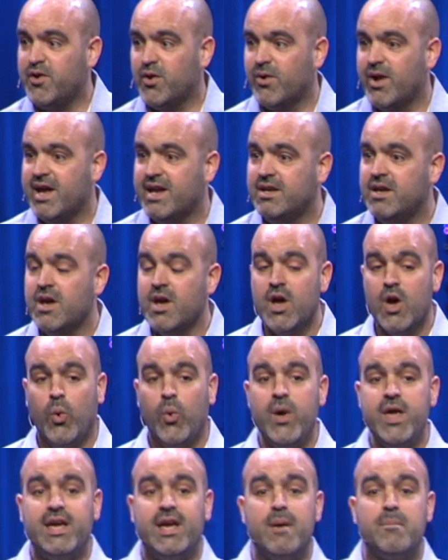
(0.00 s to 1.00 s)
you're in,
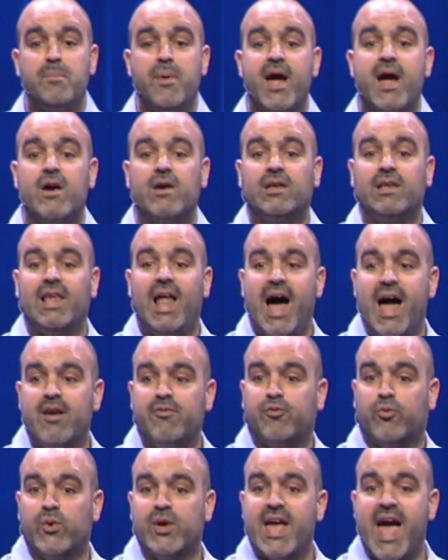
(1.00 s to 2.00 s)
we compare
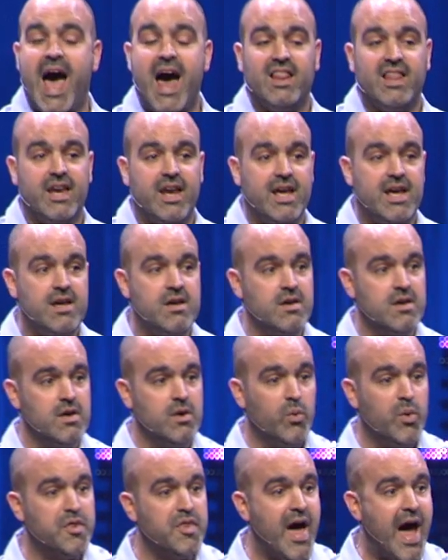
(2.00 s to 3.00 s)
life, reality,
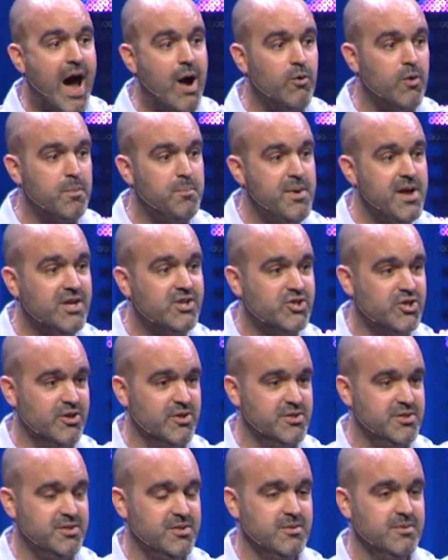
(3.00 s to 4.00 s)
with our
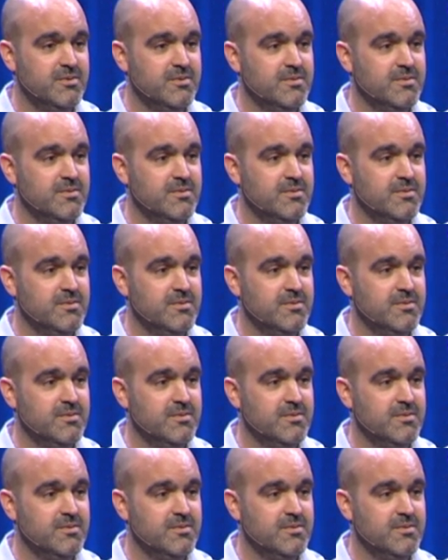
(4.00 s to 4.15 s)
pictures.